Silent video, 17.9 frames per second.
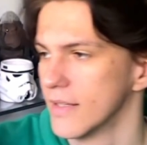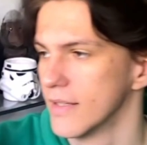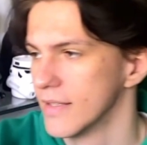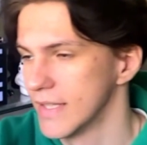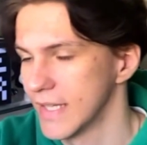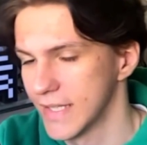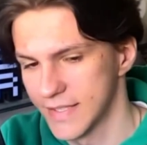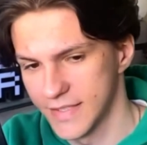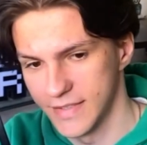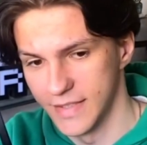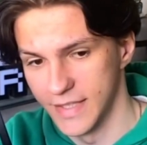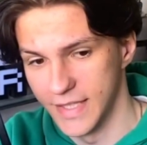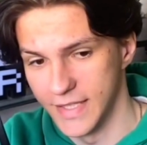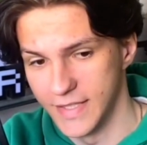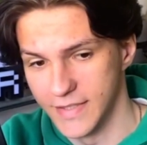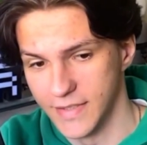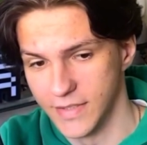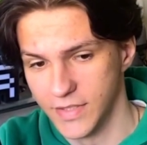Yes,
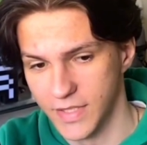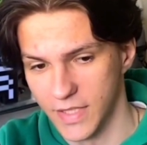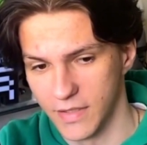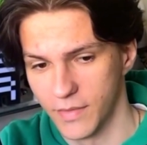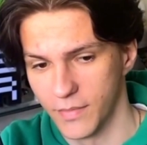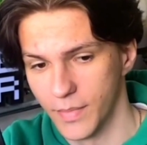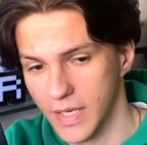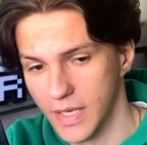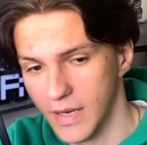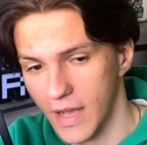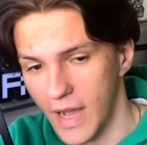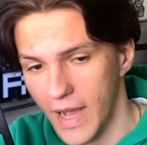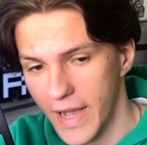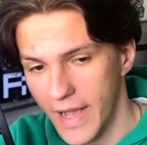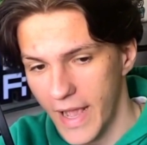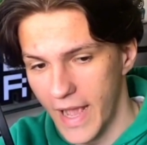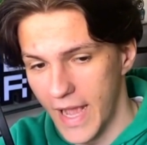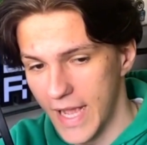ladies and gentlemen,
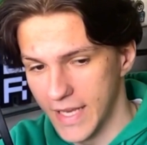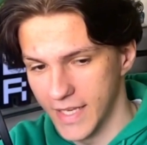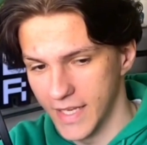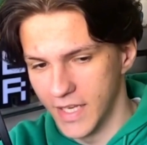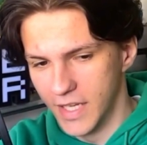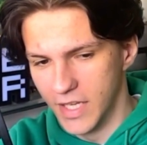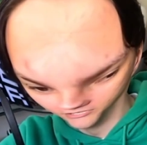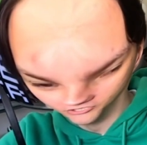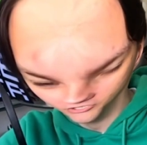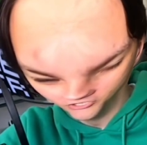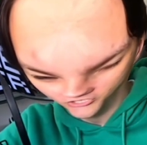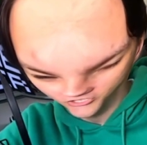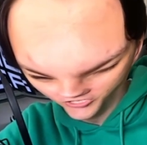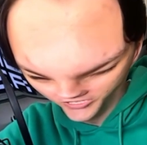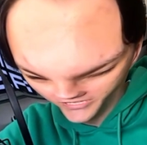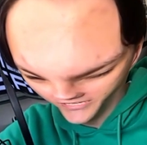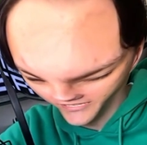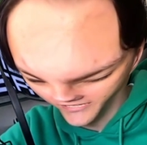I had the
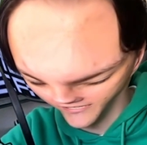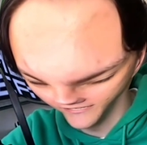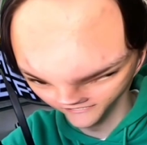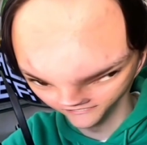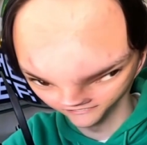genius